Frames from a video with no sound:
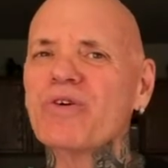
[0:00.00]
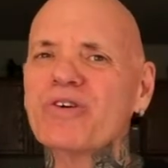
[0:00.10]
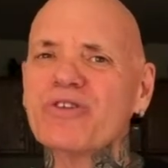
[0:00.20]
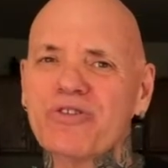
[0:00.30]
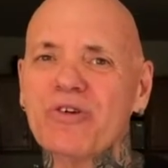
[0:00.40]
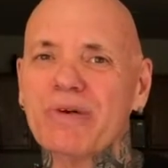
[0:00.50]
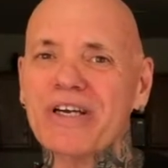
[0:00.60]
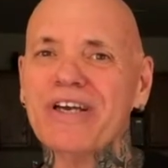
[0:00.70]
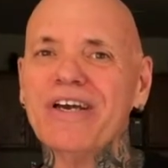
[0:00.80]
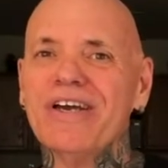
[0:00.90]
consuming?
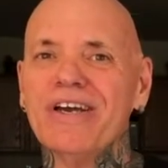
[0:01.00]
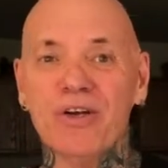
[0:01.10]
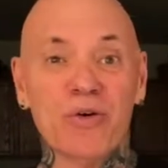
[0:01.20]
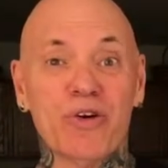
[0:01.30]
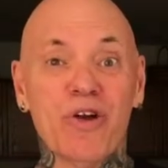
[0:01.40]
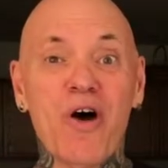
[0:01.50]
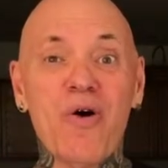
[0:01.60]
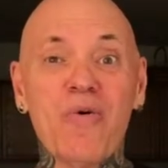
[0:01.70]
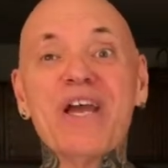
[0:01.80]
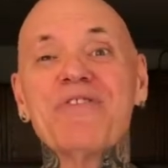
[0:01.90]
In order to know,
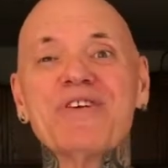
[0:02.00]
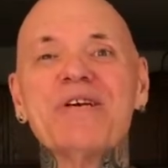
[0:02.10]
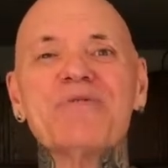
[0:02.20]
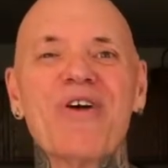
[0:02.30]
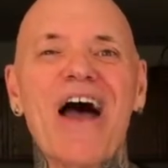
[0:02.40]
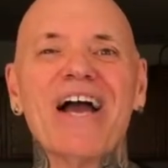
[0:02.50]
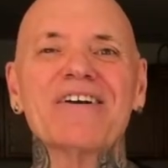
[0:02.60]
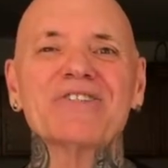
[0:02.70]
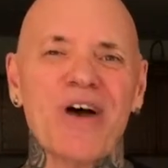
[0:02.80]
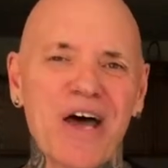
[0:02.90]
we have to keep track.
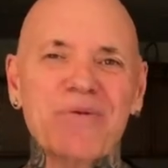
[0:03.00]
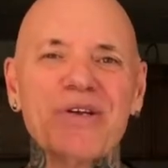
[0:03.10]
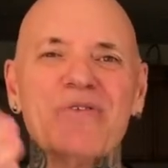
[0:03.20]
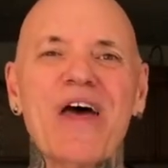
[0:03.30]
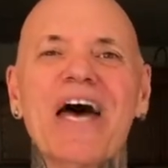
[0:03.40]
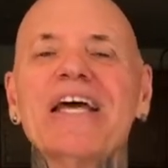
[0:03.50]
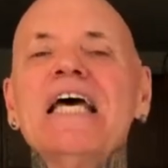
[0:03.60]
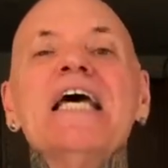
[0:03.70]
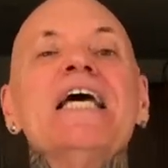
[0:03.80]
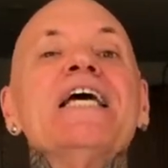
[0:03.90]
So how do we do that?
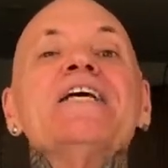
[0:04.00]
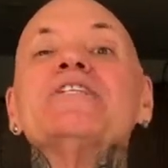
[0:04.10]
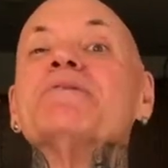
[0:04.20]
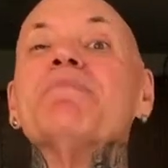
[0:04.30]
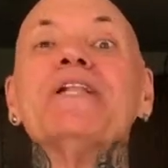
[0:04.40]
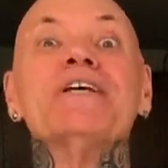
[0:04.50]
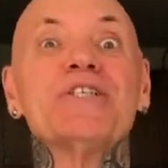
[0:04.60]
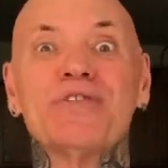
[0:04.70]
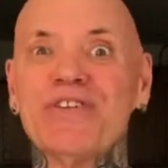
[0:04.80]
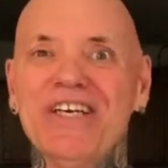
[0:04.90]
It is
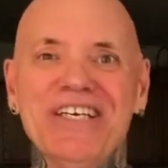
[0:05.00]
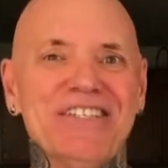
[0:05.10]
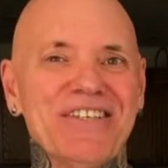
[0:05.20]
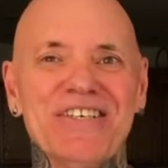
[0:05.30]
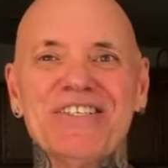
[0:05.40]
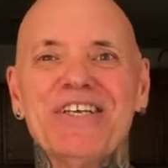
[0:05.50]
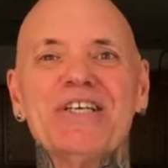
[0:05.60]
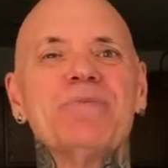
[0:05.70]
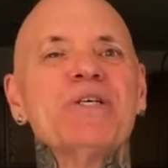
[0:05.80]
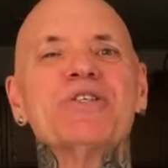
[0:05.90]
blissfully easy these
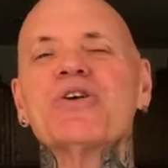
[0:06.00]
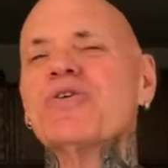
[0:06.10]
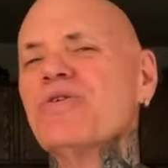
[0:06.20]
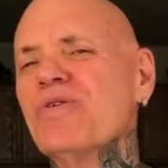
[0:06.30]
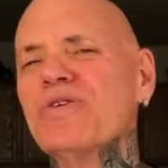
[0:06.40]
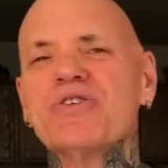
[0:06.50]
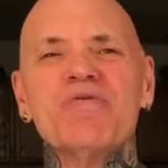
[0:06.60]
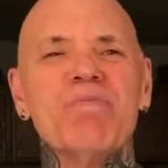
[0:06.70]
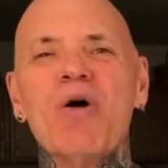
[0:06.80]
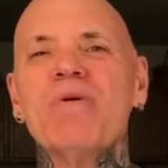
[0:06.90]
days because there are oodles
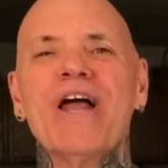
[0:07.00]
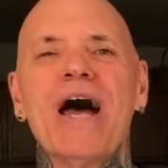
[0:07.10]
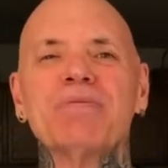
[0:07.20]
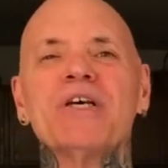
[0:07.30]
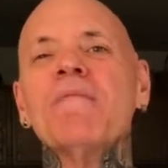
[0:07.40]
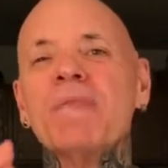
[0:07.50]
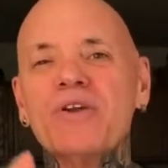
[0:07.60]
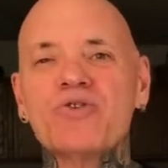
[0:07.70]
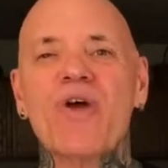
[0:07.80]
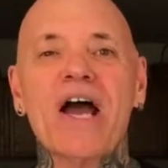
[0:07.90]
of mobile apps
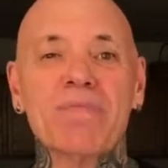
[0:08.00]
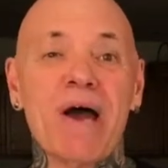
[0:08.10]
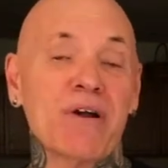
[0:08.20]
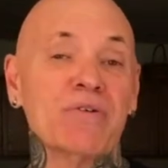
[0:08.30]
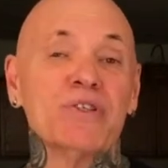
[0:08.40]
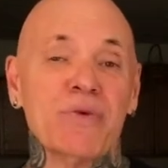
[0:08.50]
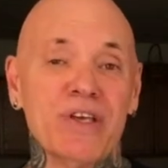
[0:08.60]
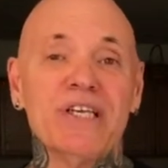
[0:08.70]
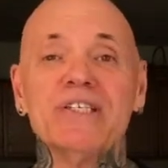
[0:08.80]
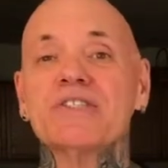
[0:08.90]
that track macros with
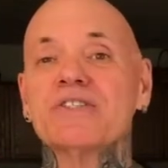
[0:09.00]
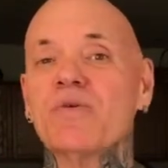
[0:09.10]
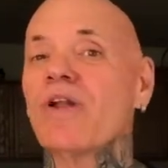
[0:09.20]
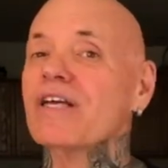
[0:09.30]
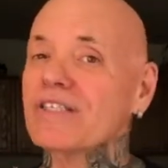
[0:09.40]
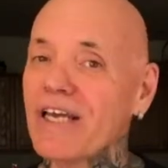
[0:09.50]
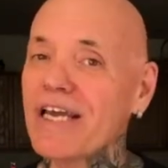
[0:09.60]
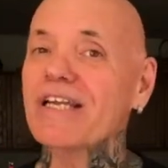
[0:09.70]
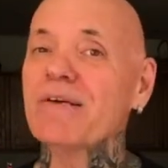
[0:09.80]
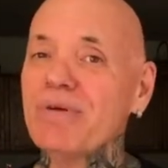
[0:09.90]
ease. While I
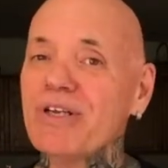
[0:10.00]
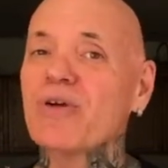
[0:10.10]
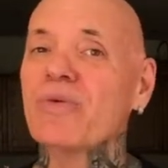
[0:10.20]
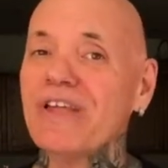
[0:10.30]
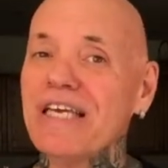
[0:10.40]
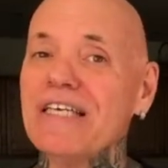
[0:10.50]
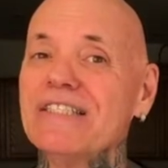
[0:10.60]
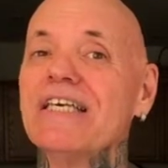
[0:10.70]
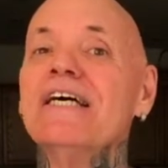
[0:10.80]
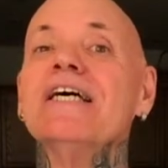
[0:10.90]
say it can be done with
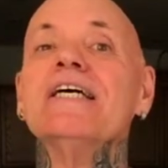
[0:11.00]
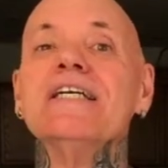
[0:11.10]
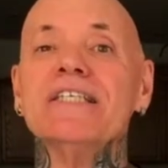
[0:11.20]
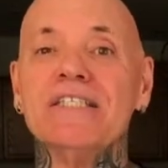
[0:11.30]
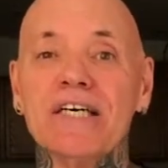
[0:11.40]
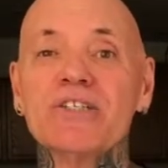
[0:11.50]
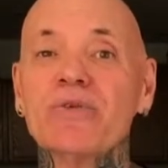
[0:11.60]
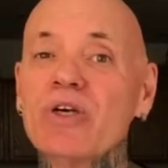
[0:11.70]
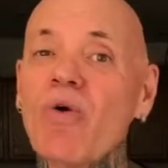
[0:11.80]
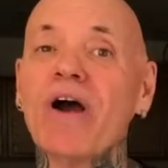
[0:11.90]
ease, it does
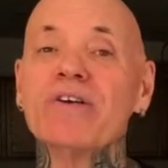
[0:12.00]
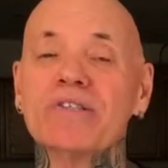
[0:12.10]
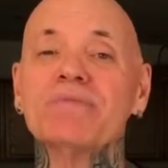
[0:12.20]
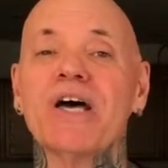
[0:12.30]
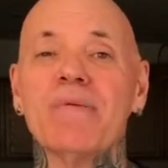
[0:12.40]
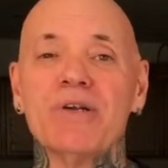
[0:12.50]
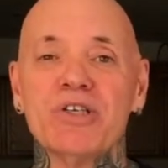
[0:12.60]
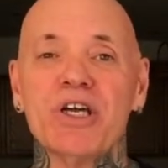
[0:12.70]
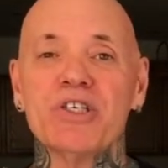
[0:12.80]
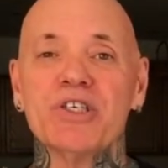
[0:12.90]
require some time and
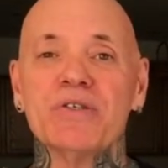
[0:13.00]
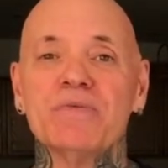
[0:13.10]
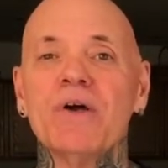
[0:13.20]
attention.